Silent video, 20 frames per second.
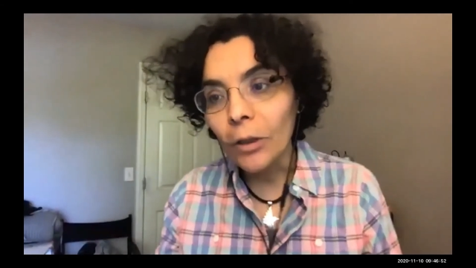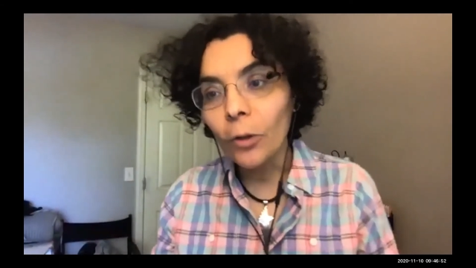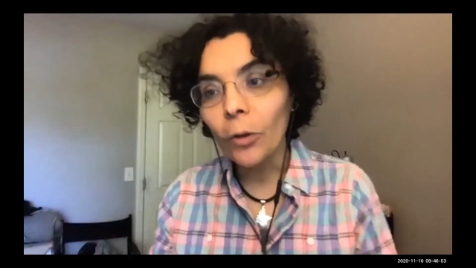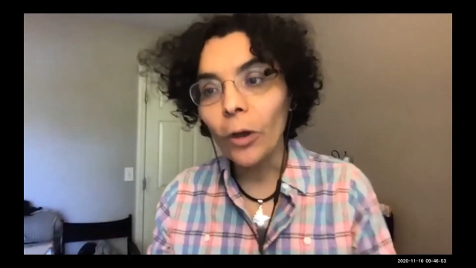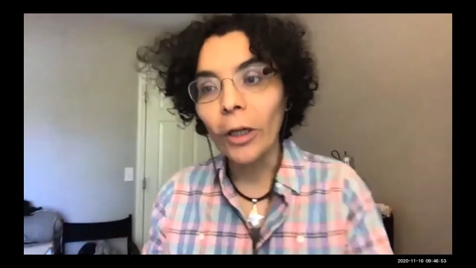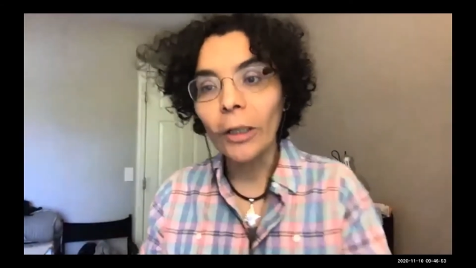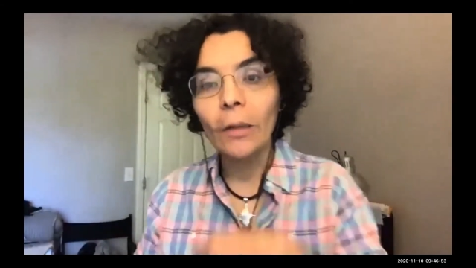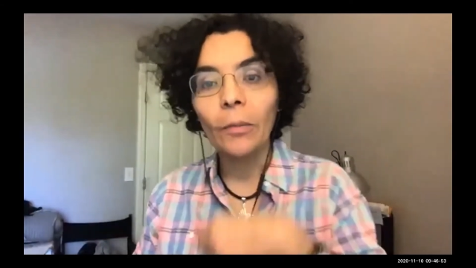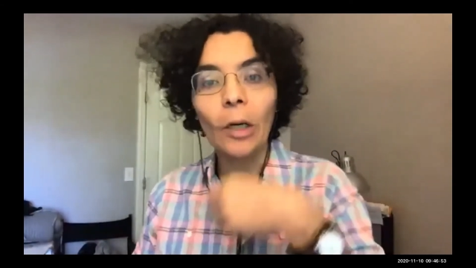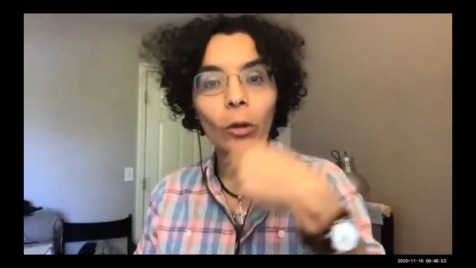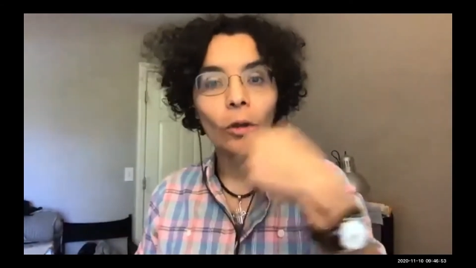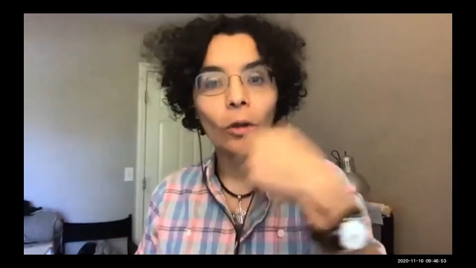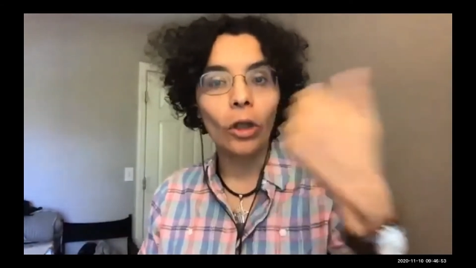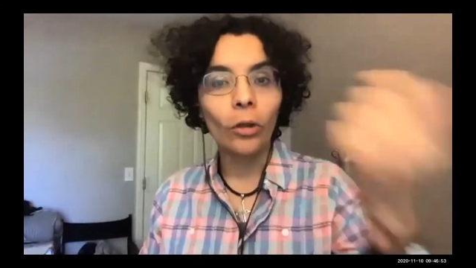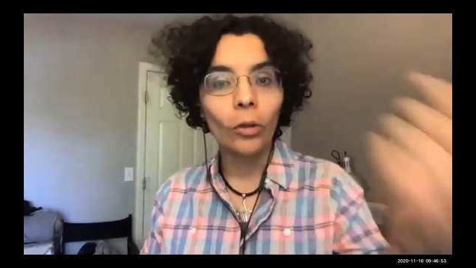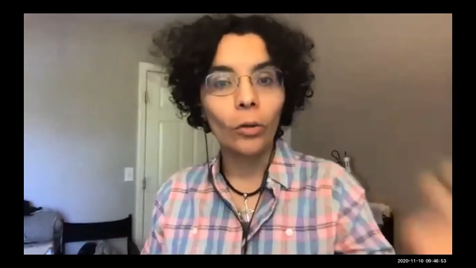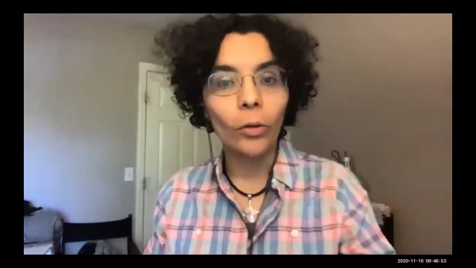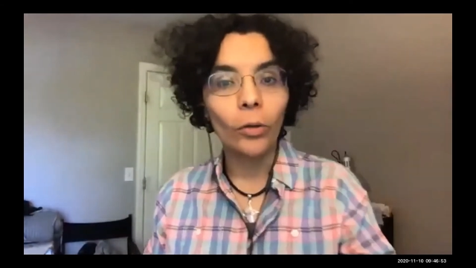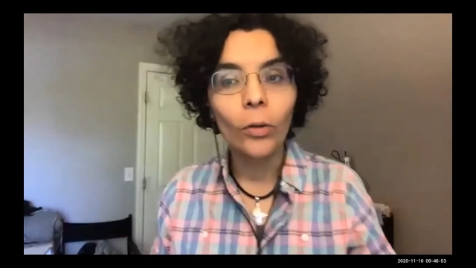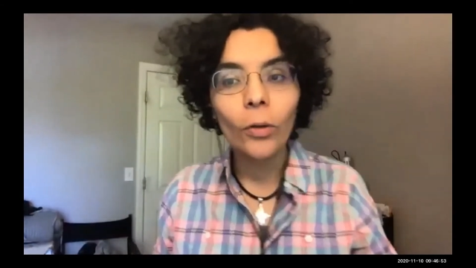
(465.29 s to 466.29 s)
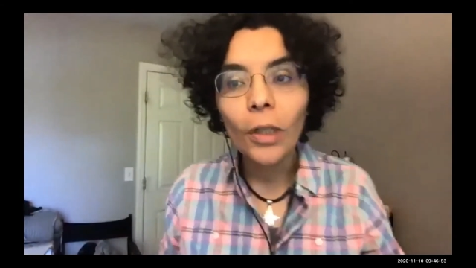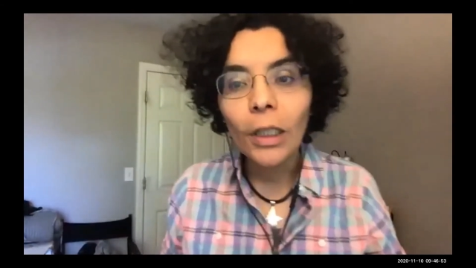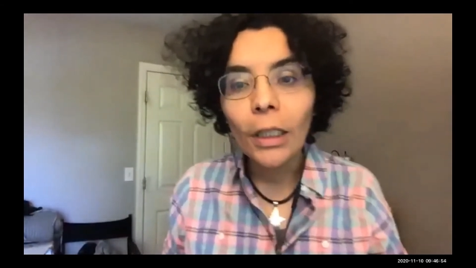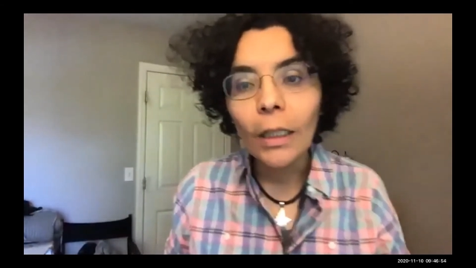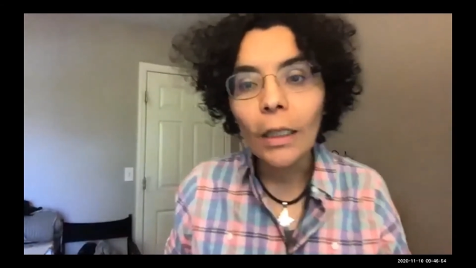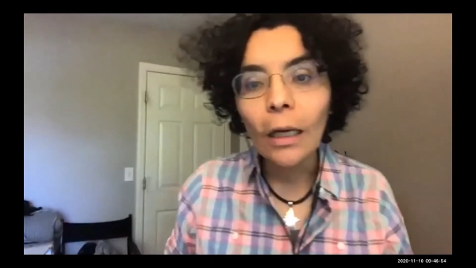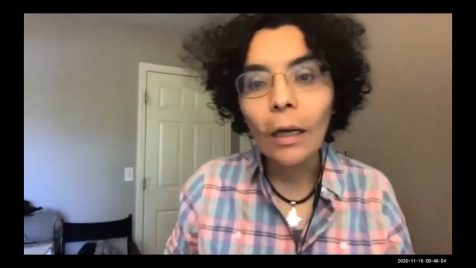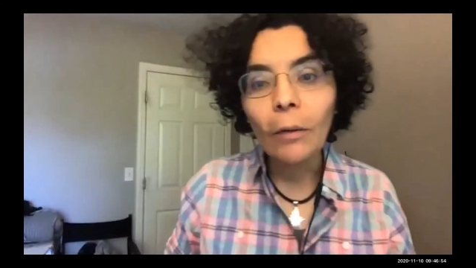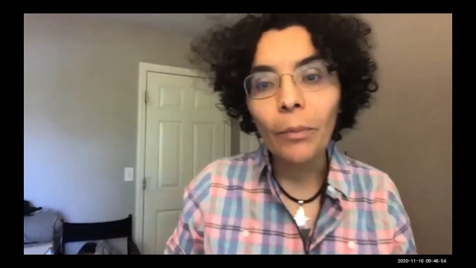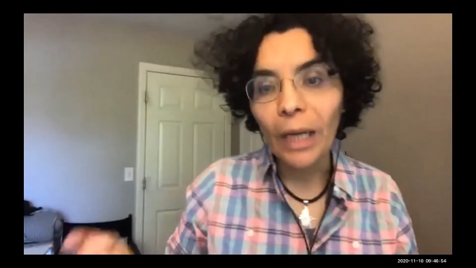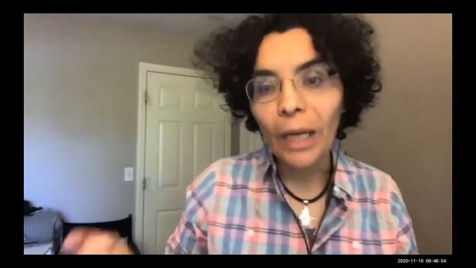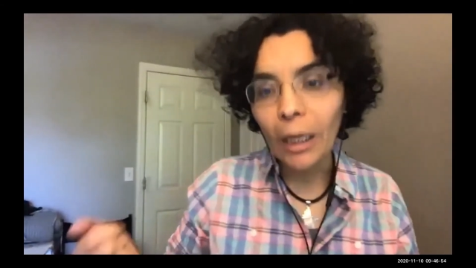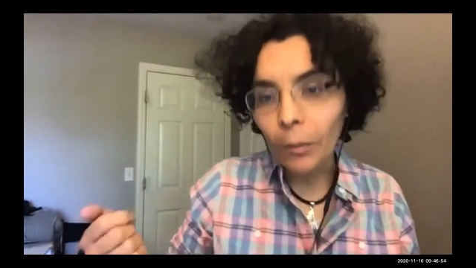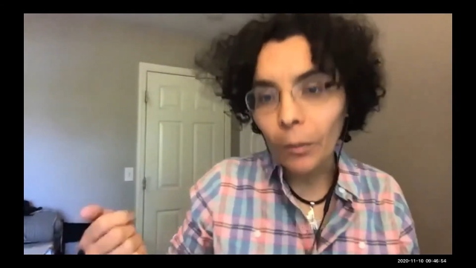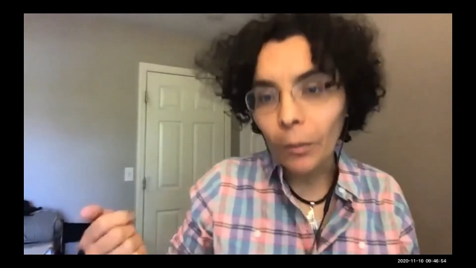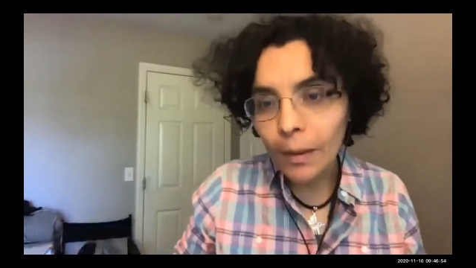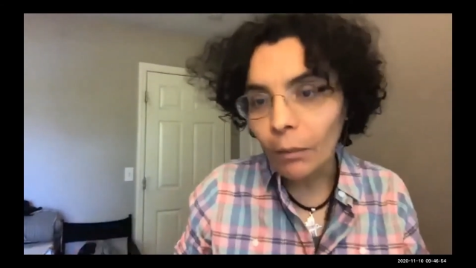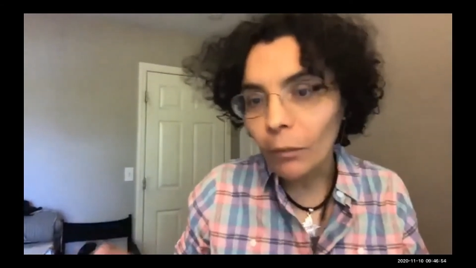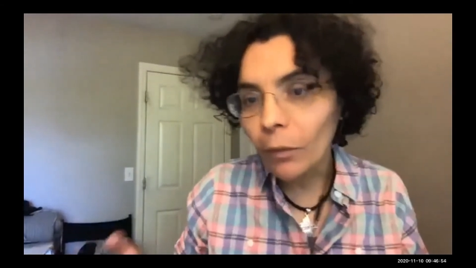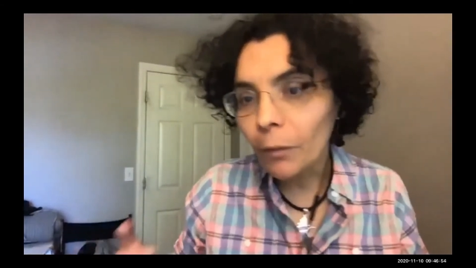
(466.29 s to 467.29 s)
you heard about chikungunya,
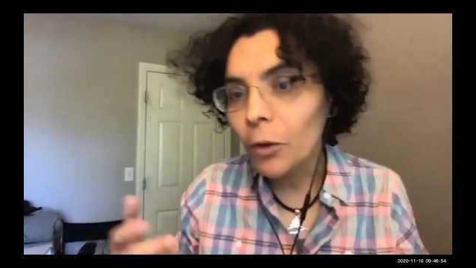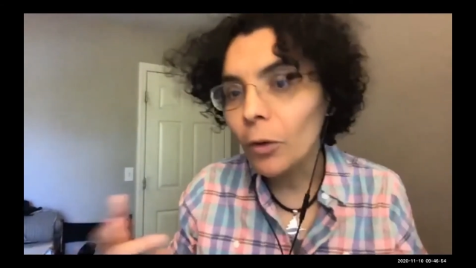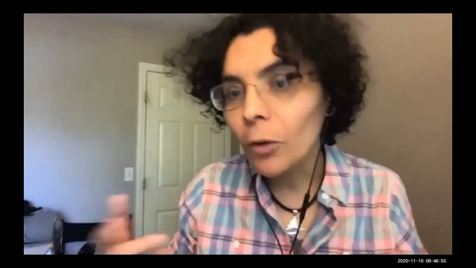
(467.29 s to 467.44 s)
maybe some of